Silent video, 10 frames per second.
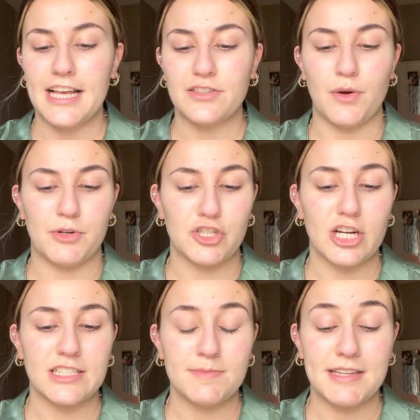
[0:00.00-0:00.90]
So I want to
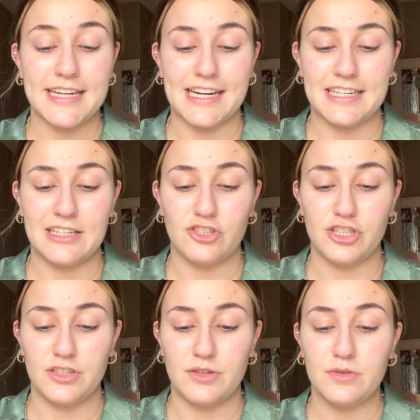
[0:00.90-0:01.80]
try some of the techniques she
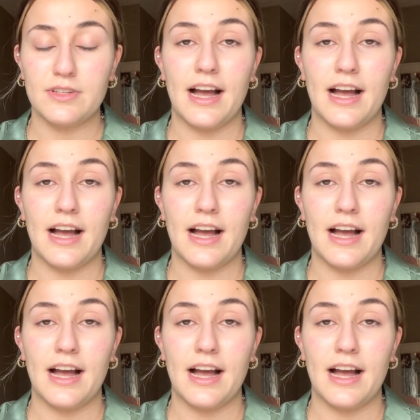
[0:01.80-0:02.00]
used.